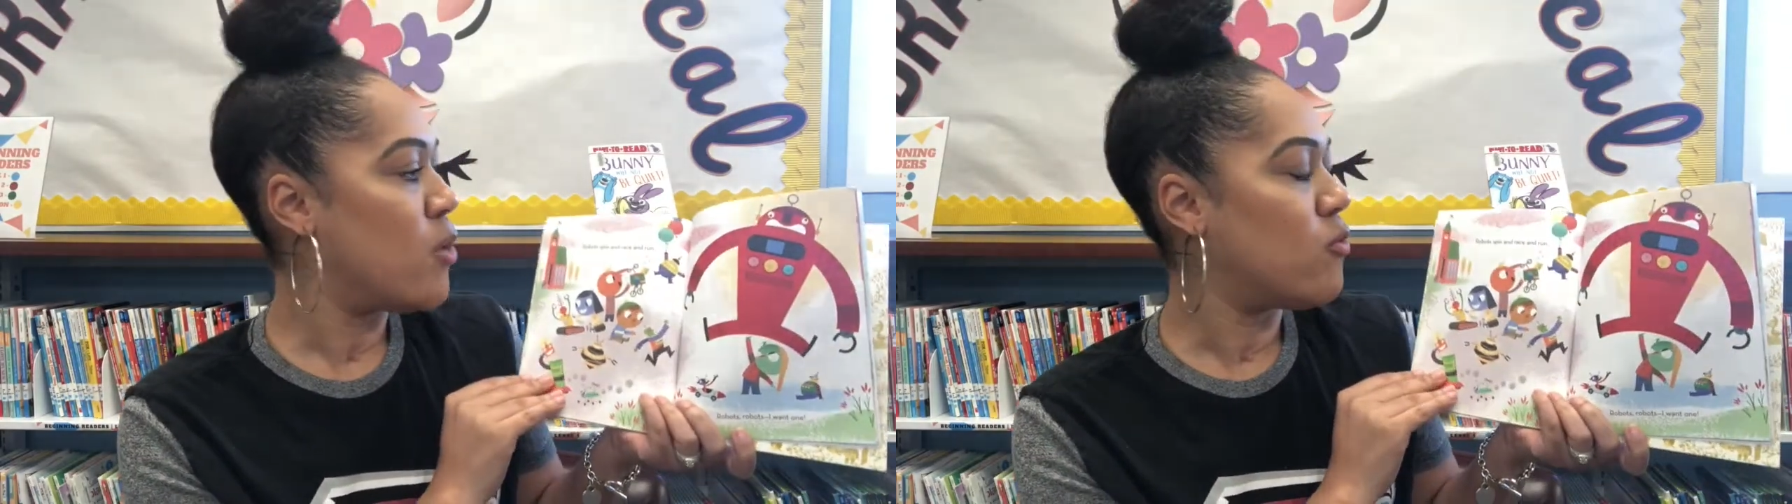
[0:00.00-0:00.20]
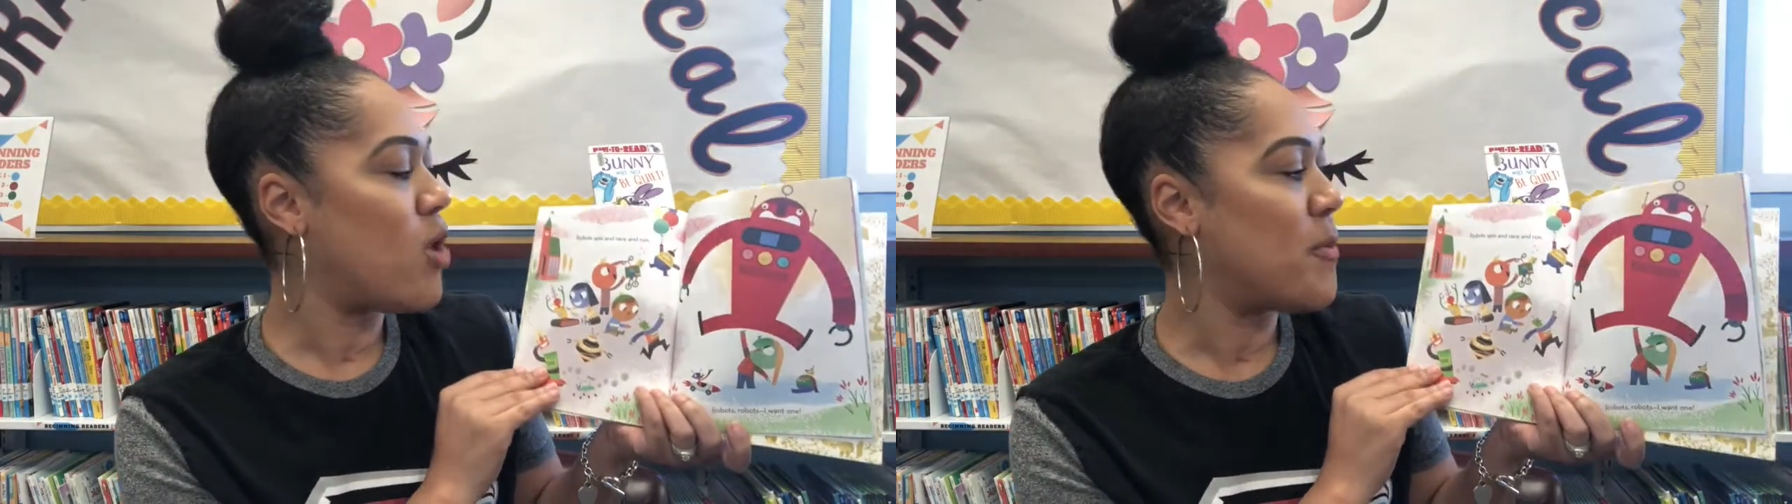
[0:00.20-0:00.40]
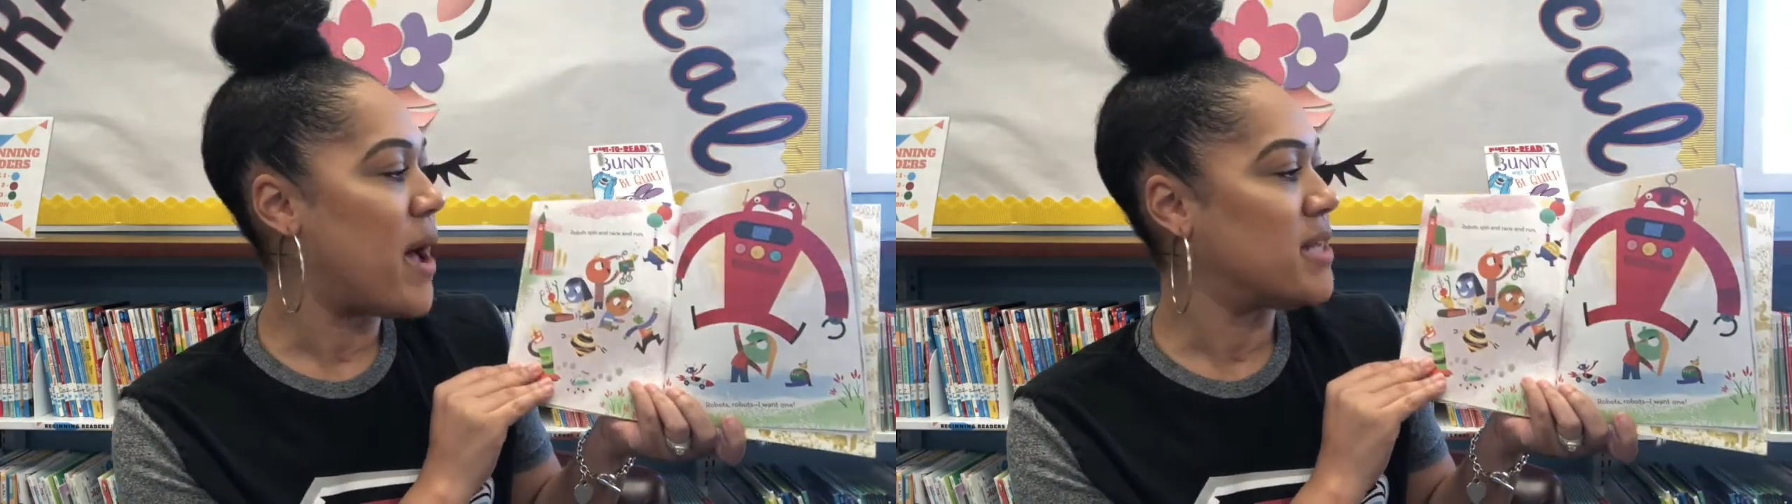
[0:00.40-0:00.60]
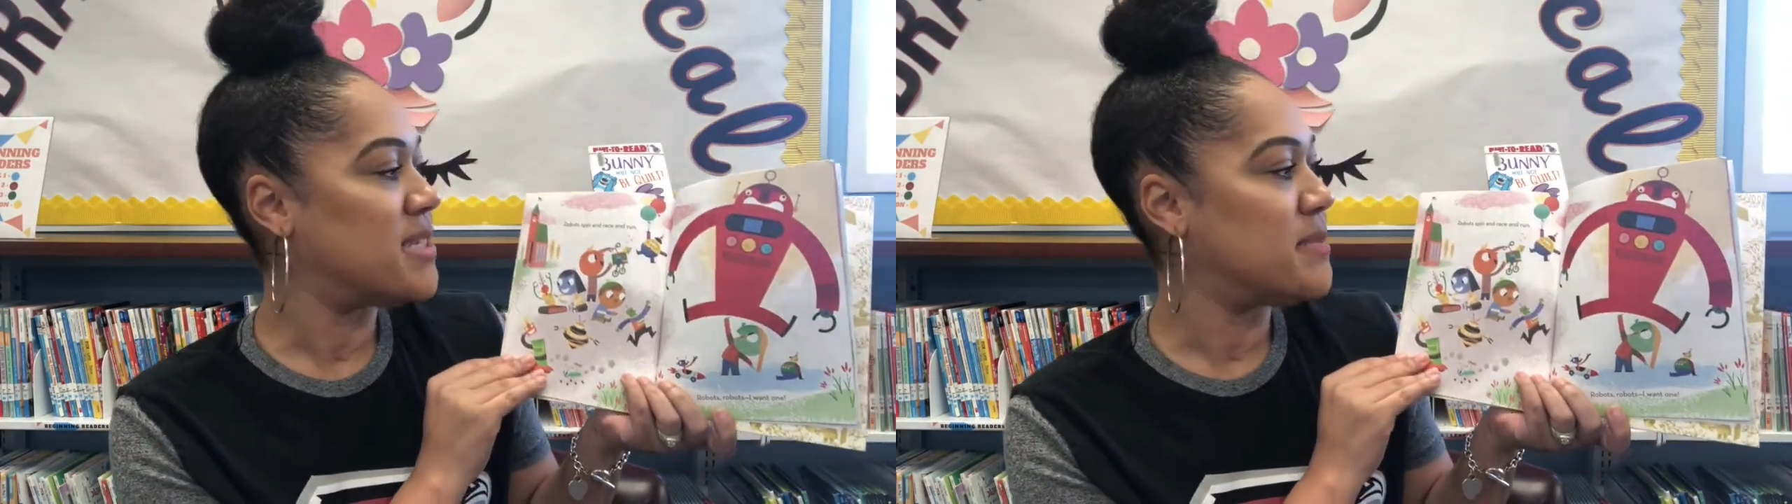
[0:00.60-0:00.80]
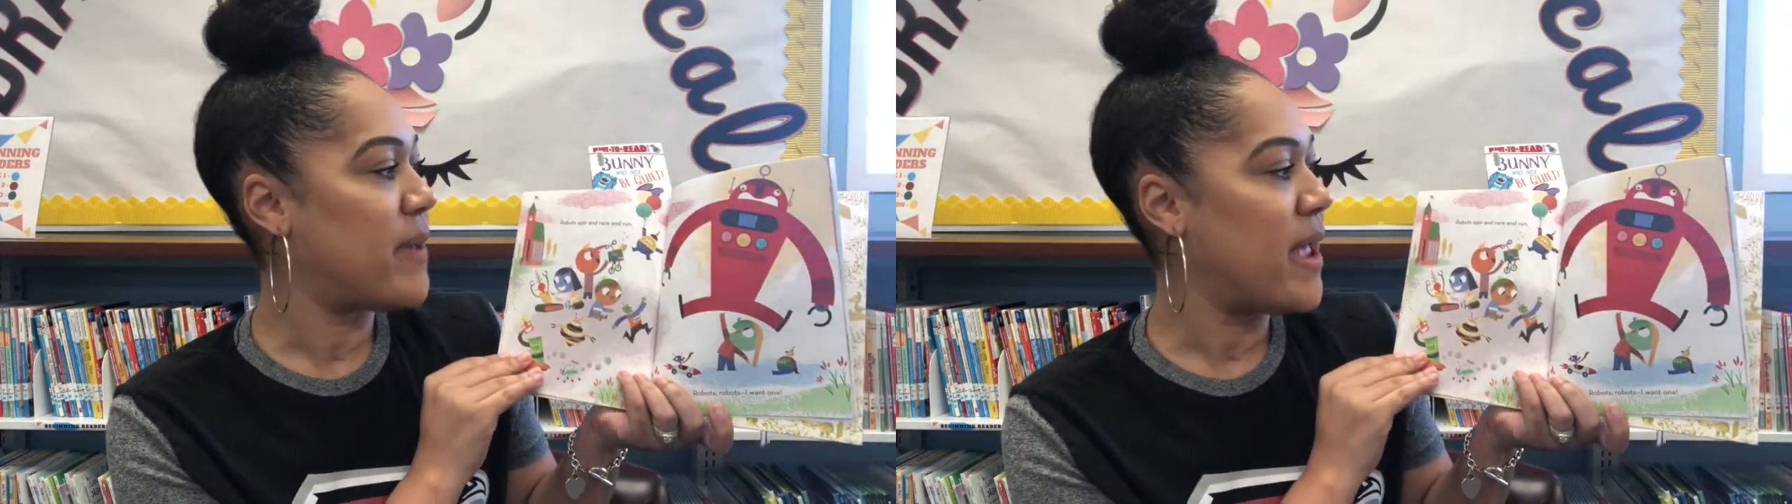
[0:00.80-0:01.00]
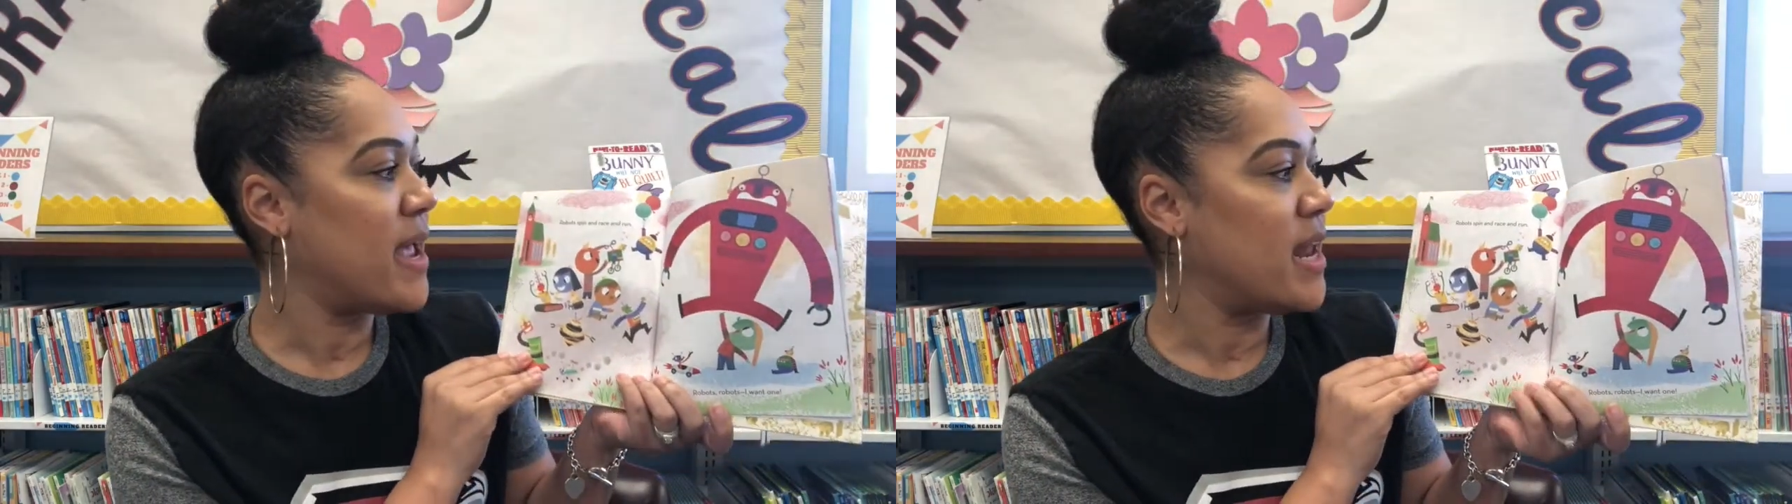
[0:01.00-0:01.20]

Robots spin